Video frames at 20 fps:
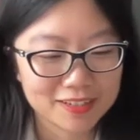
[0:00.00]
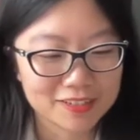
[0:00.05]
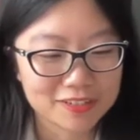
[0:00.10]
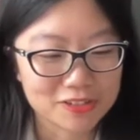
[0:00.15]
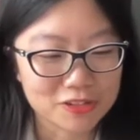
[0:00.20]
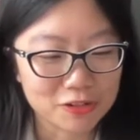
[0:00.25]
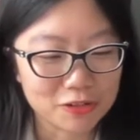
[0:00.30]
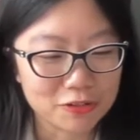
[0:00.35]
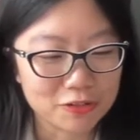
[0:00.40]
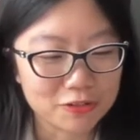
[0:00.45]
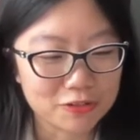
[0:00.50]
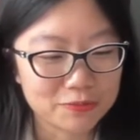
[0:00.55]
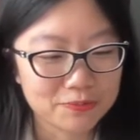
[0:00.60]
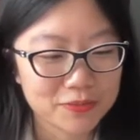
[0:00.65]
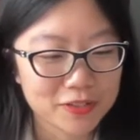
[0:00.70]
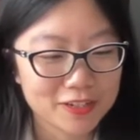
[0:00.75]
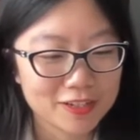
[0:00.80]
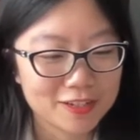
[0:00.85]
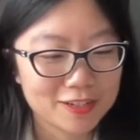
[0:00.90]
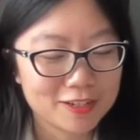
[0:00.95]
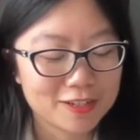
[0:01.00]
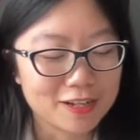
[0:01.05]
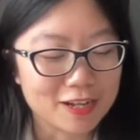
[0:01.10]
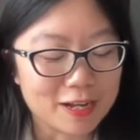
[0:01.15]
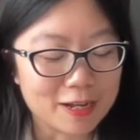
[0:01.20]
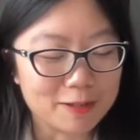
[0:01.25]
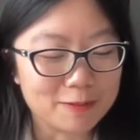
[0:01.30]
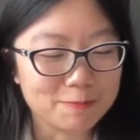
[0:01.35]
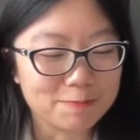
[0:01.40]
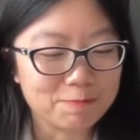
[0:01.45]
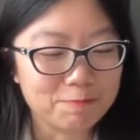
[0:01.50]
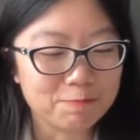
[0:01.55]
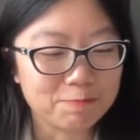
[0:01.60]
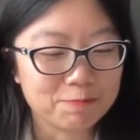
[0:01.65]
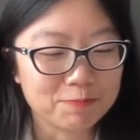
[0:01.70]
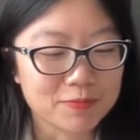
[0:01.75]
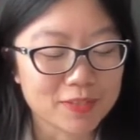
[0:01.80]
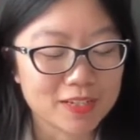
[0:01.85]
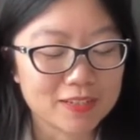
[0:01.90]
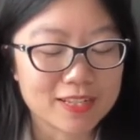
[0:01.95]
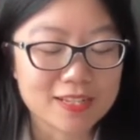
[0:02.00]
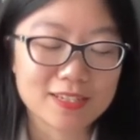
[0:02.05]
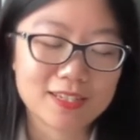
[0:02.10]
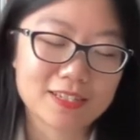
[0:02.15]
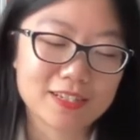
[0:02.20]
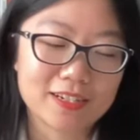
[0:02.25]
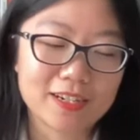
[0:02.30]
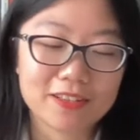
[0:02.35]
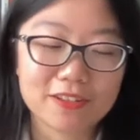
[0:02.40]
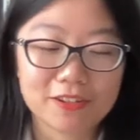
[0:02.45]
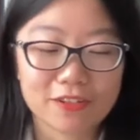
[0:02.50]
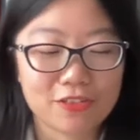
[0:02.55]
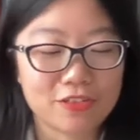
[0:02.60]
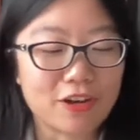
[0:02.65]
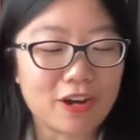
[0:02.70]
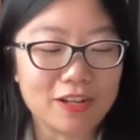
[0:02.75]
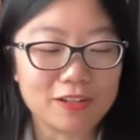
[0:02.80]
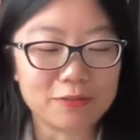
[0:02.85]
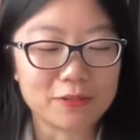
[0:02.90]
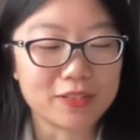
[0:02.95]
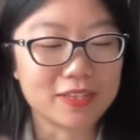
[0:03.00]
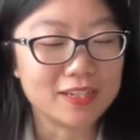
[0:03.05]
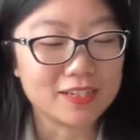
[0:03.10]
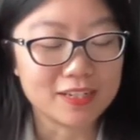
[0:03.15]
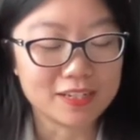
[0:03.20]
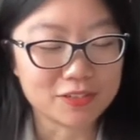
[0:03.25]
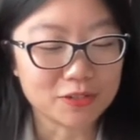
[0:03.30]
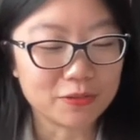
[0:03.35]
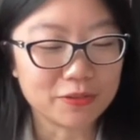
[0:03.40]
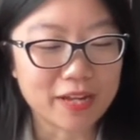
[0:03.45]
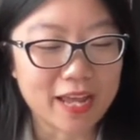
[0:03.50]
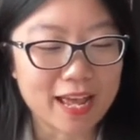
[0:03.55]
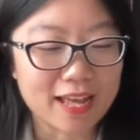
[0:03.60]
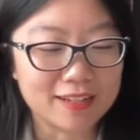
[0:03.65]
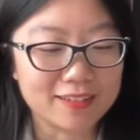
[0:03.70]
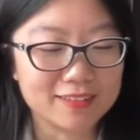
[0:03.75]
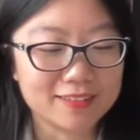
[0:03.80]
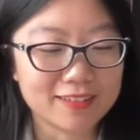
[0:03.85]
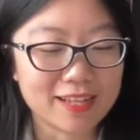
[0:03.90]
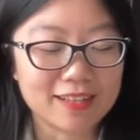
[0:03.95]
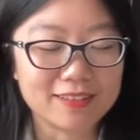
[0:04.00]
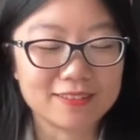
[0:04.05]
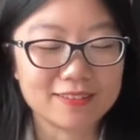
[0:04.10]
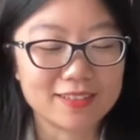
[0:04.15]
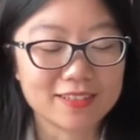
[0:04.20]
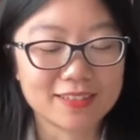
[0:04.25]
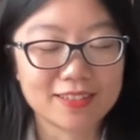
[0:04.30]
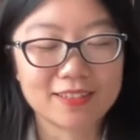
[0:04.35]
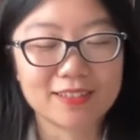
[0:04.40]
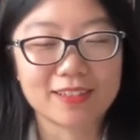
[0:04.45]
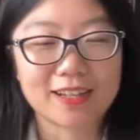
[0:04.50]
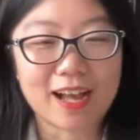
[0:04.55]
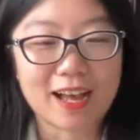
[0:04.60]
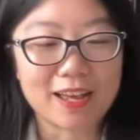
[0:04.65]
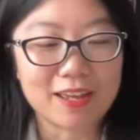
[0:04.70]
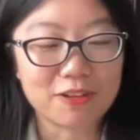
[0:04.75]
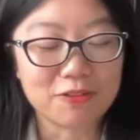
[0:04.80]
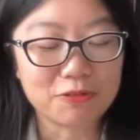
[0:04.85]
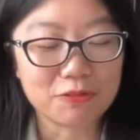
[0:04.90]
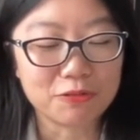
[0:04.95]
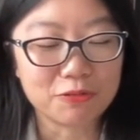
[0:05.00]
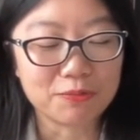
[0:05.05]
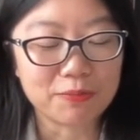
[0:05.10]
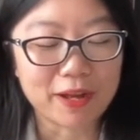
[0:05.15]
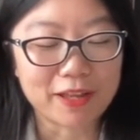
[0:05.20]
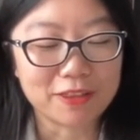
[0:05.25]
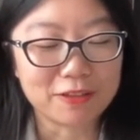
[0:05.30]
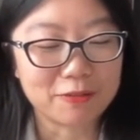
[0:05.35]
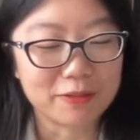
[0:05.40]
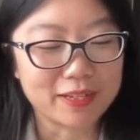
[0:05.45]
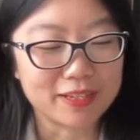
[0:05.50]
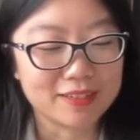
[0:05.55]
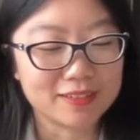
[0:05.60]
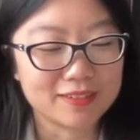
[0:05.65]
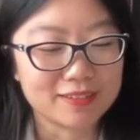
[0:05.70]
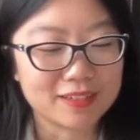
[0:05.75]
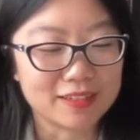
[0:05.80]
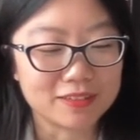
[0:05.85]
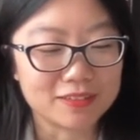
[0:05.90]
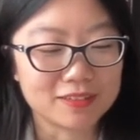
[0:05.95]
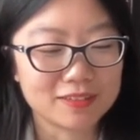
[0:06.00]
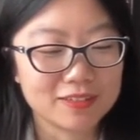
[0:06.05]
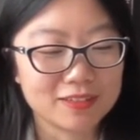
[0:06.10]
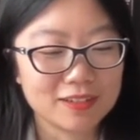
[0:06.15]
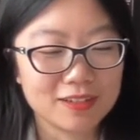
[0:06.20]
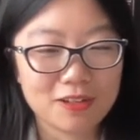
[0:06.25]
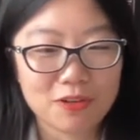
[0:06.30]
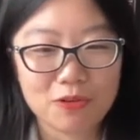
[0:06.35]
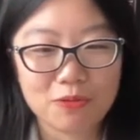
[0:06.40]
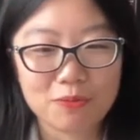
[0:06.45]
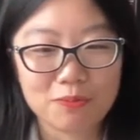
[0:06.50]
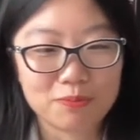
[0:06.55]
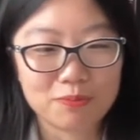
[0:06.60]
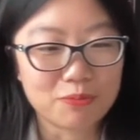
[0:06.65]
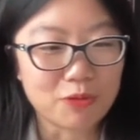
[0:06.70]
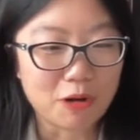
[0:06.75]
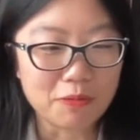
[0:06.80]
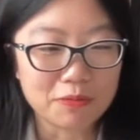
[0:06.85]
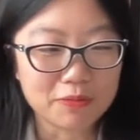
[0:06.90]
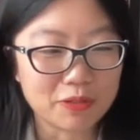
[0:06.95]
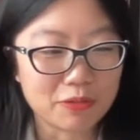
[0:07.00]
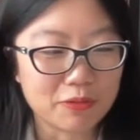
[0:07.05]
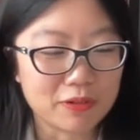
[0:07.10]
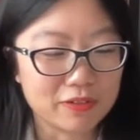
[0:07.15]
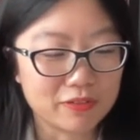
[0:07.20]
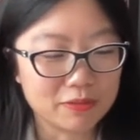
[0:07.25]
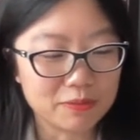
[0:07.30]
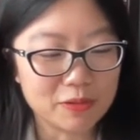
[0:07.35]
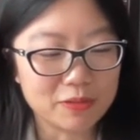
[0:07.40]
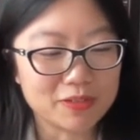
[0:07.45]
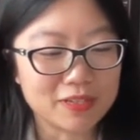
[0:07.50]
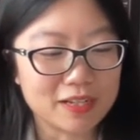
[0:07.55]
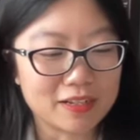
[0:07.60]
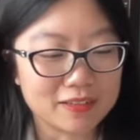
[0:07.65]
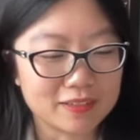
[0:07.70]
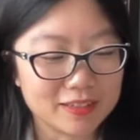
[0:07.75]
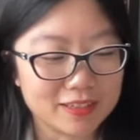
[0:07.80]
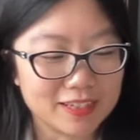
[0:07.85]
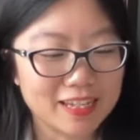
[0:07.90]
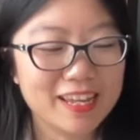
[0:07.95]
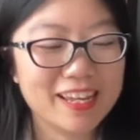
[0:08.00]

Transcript: So, um, this is another thought within his own head. And this is a guy who, by the way, is probably one of the most ugly